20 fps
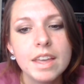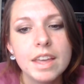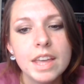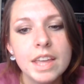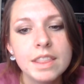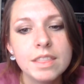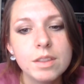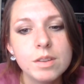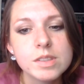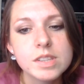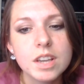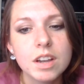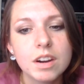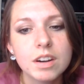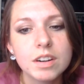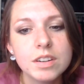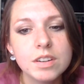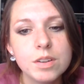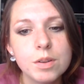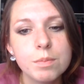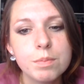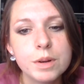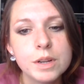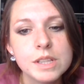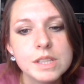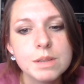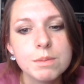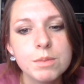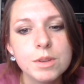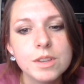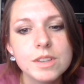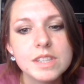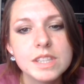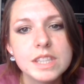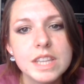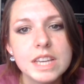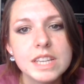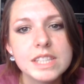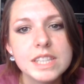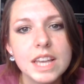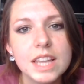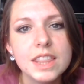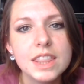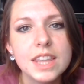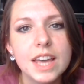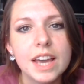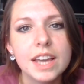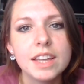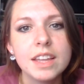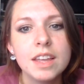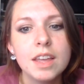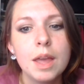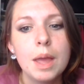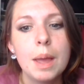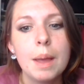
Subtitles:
in those cardinal principles, they said that